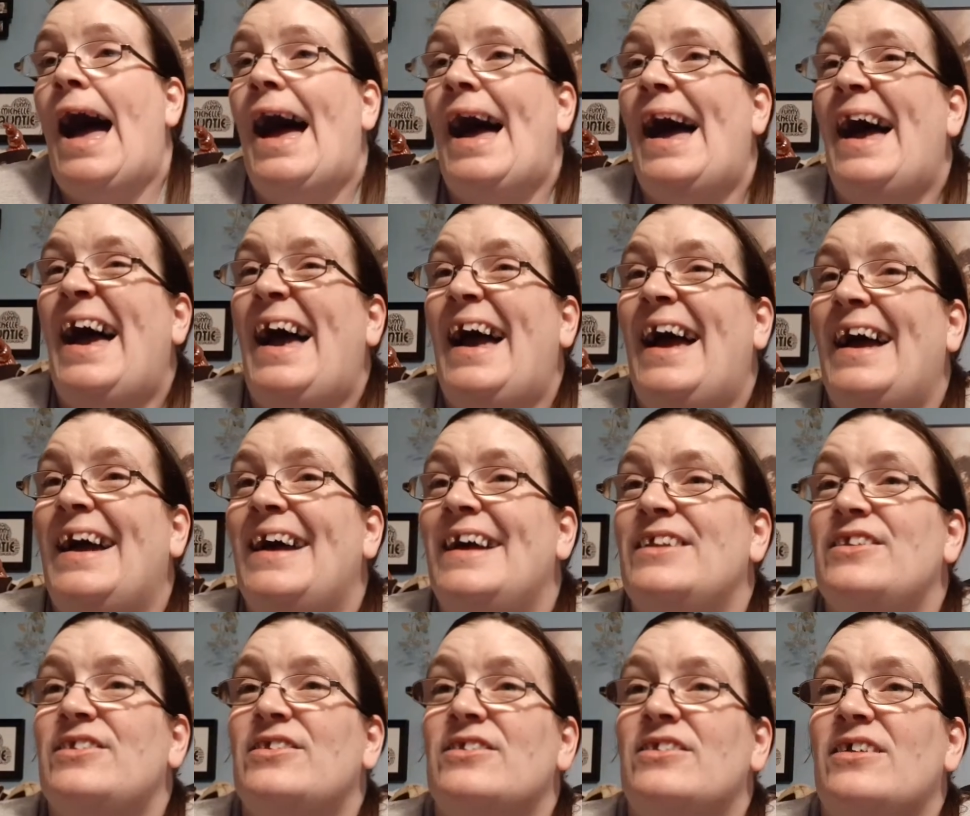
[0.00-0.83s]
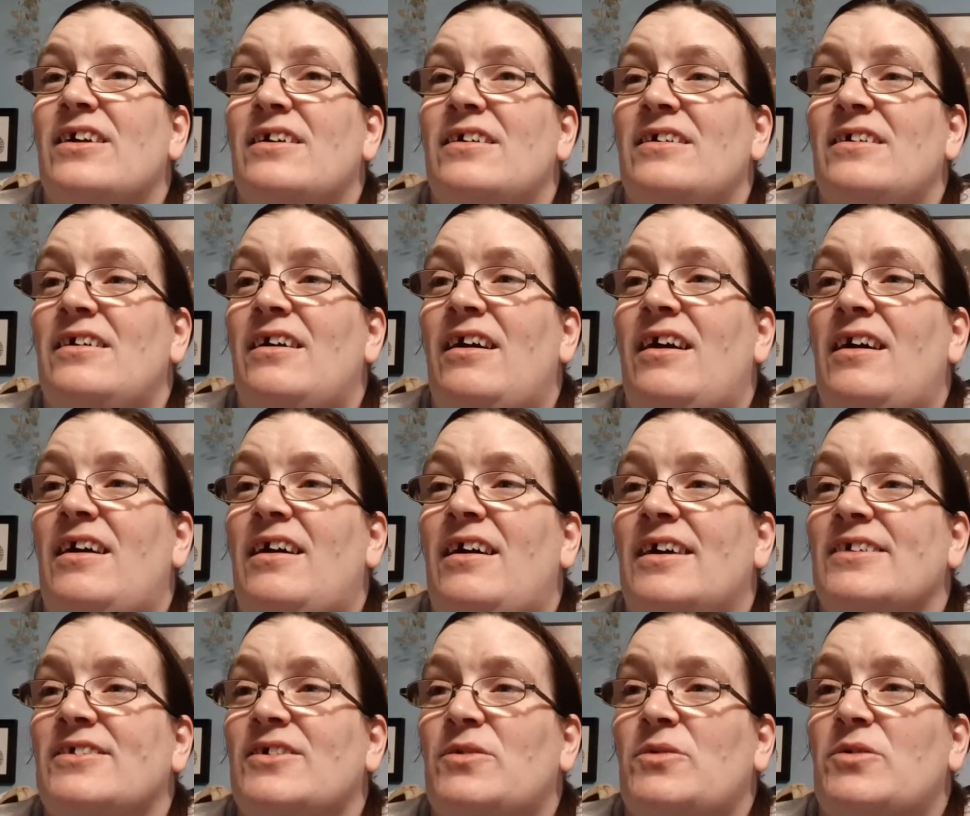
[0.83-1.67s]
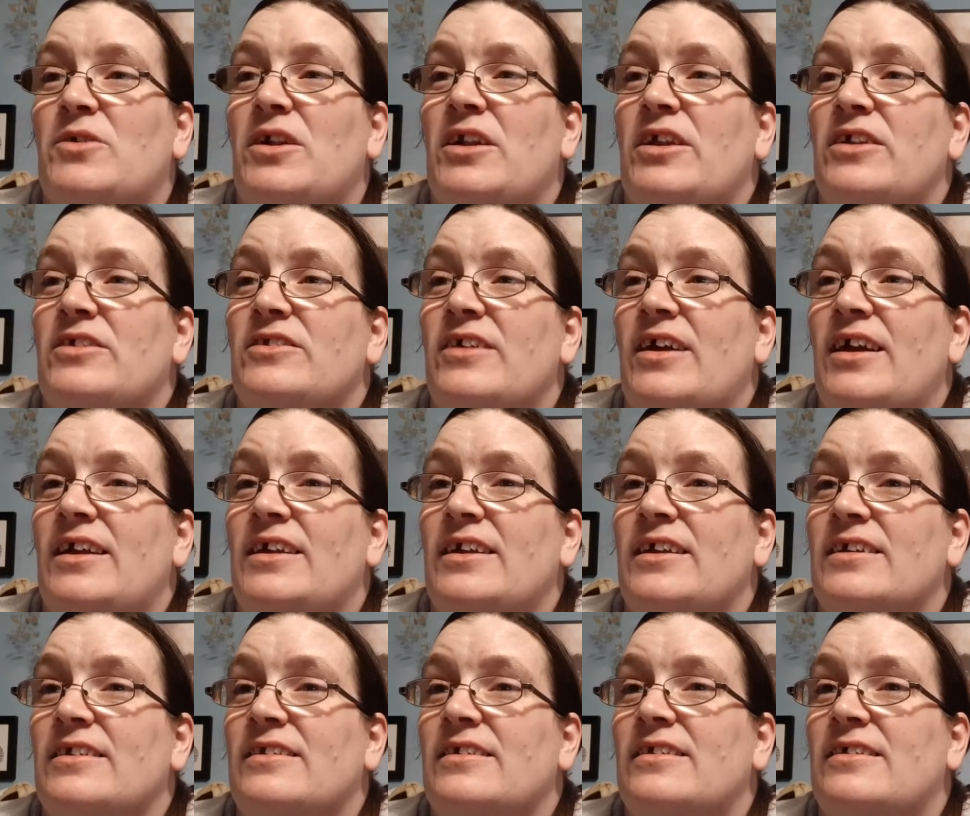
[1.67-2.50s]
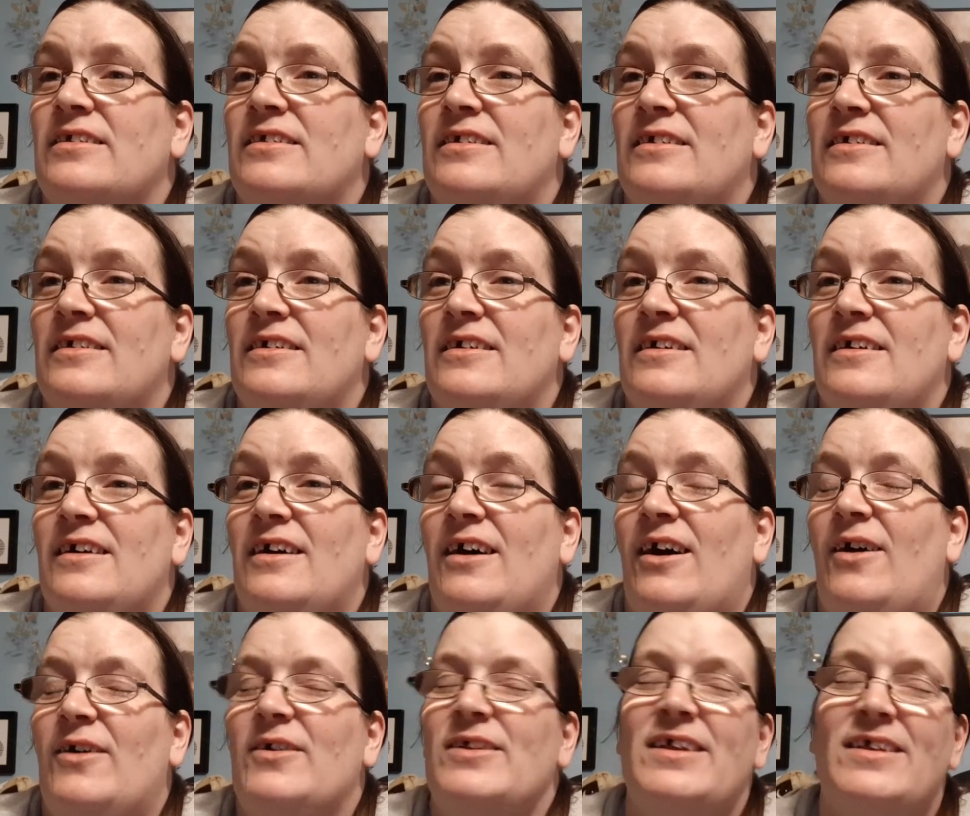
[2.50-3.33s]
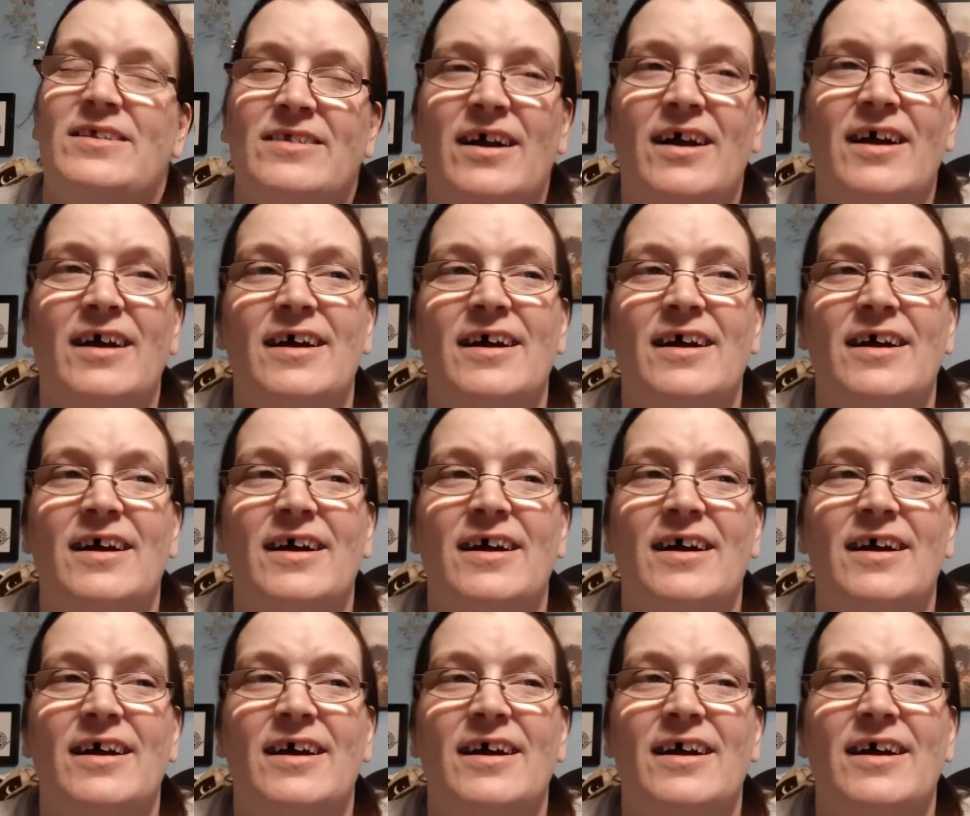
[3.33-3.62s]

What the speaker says: And I don't want to learn to edit. Or at least,